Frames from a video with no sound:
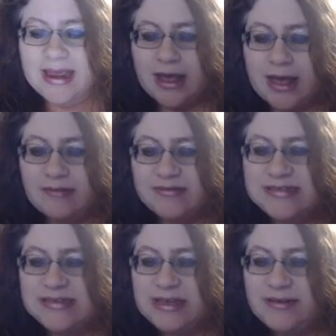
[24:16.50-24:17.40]
I will
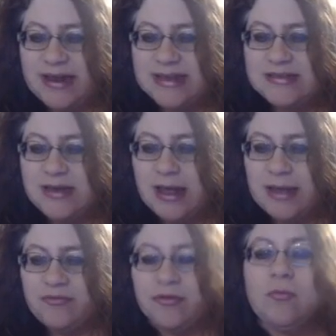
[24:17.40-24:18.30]
see you next time
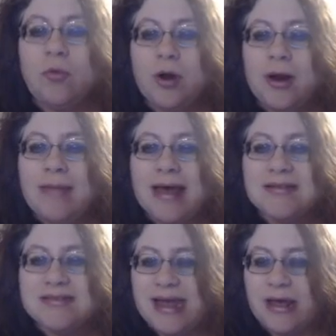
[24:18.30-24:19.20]
for more
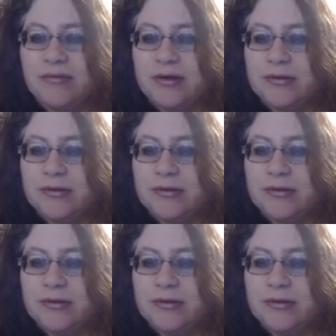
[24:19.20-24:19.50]
about sound.